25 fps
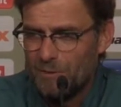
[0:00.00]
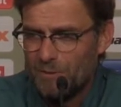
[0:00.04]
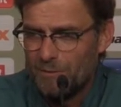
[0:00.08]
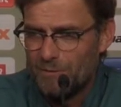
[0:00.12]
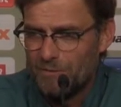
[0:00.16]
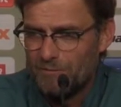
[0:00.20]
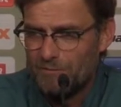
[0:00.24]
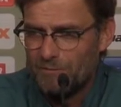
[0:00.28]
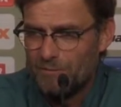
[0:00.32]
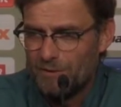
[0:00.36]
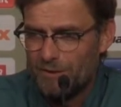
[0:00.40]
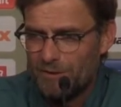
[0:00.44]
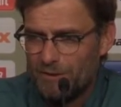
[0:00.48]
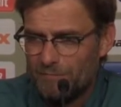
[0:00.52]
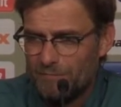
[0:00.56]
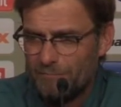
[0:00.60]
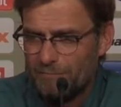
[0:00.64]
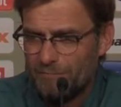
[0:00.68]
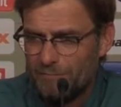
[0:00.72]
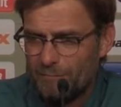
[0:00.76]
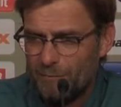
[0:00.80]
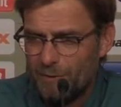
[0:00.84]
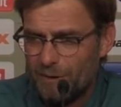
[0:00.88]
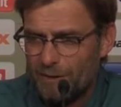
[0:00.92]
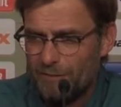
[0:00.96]
moment for the
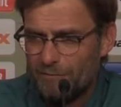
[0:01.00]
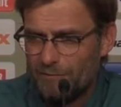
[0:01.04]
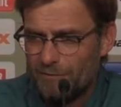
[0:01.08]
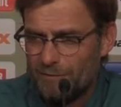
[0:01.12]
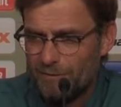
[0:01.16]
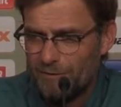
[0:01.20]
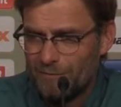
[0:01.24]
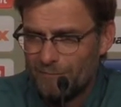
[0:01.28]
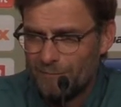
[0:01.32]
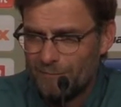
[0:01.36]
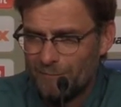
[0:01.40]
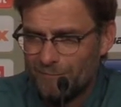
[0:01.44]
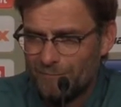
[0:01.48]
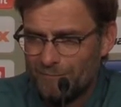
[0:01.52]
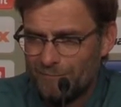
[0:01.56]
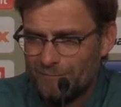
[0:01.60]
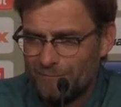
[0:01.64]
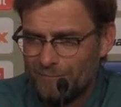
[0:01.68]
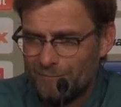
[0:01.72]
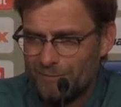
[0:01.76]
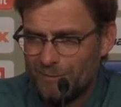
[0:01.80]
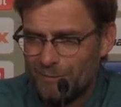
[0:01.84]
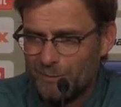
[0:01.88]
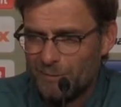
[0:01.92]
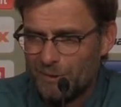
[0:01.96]
wonderful
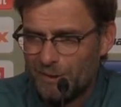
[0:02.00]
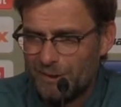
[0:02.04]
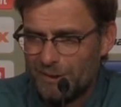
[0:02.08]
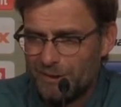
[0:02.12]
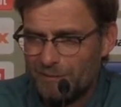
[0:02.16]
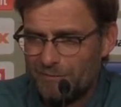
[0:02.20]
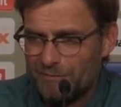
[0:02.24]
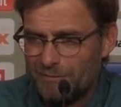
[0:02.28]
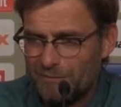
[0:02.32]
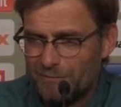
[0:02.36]
future